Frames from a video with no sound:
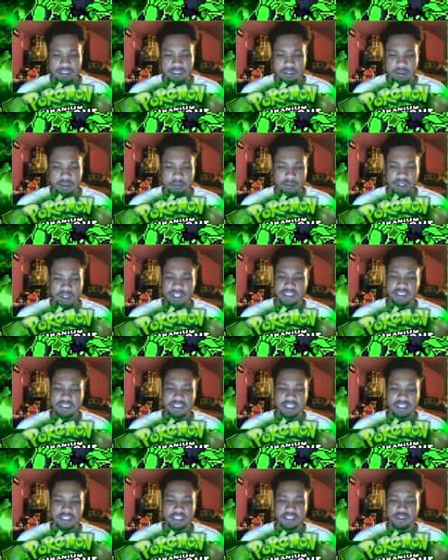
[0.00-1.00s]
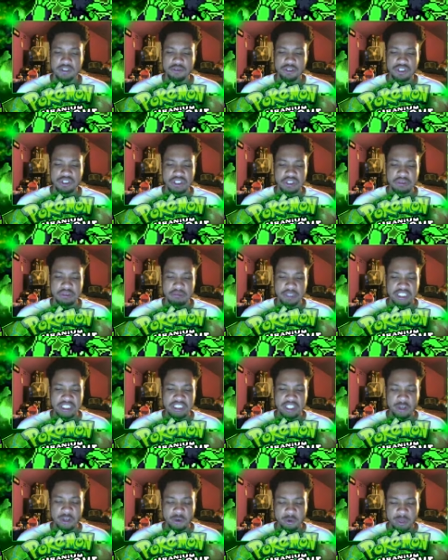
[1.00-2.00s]
But uh, you shouldn't be
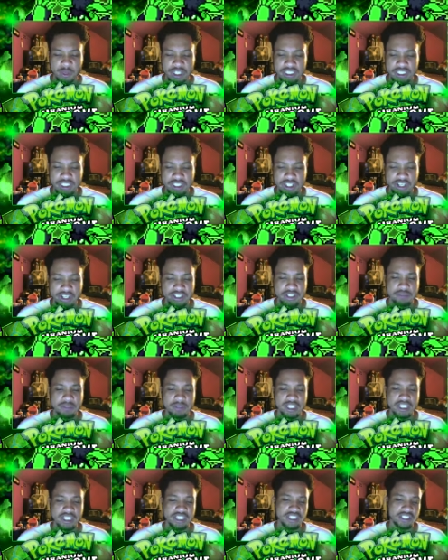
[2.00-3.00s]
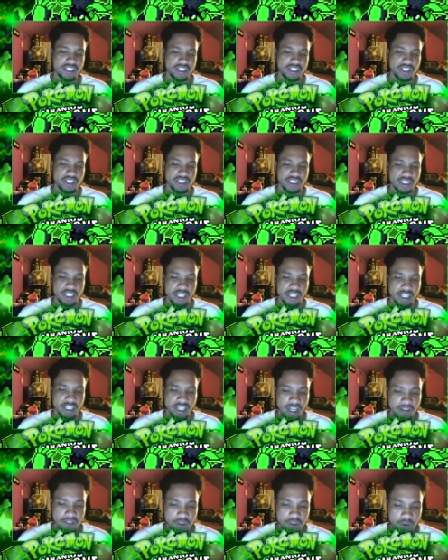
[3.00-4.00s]
so quick to judge him. He is just a kid
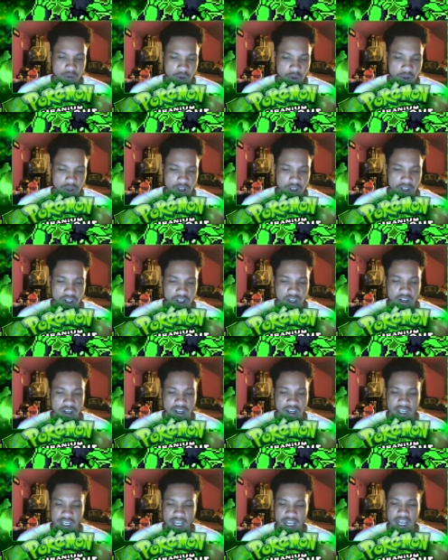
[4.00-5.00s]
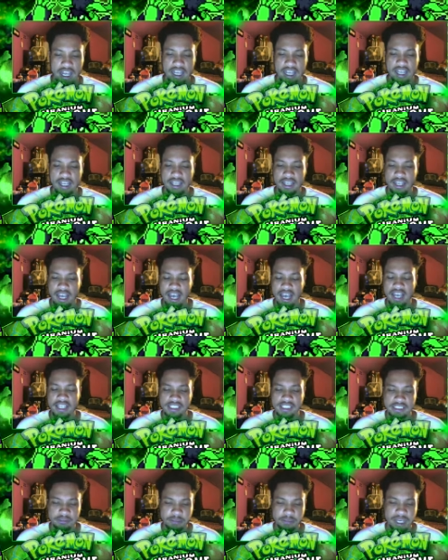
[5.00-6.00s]
after all. Uh, I
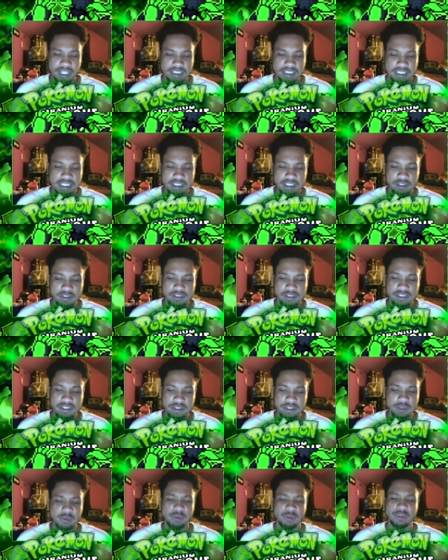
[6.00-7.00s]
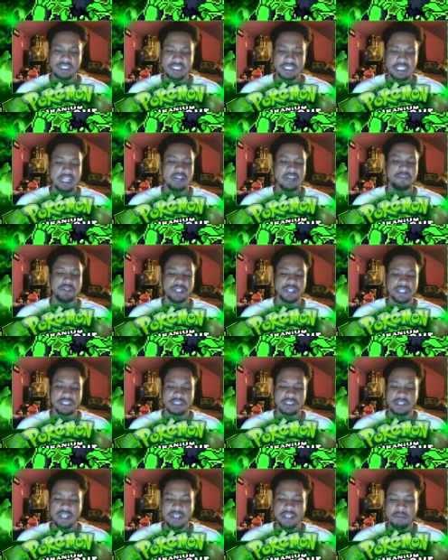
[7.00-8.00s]
expect he'll soon discover that
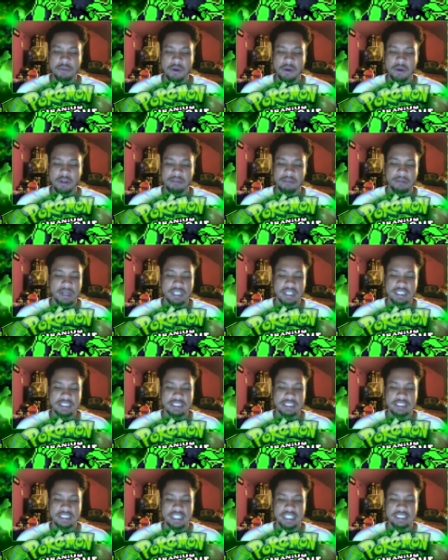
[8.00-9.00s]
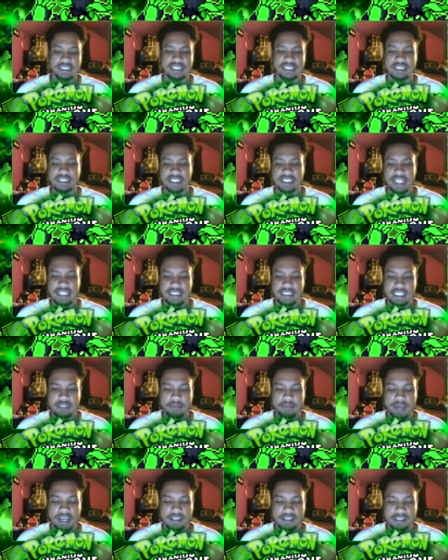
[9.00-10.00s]
training Pokemon isn't as easy as he
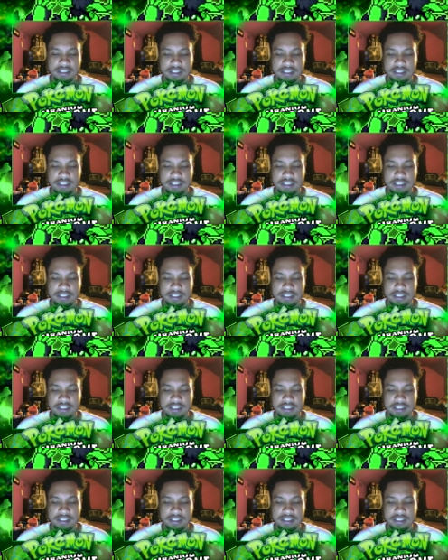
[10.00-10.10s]
imagined.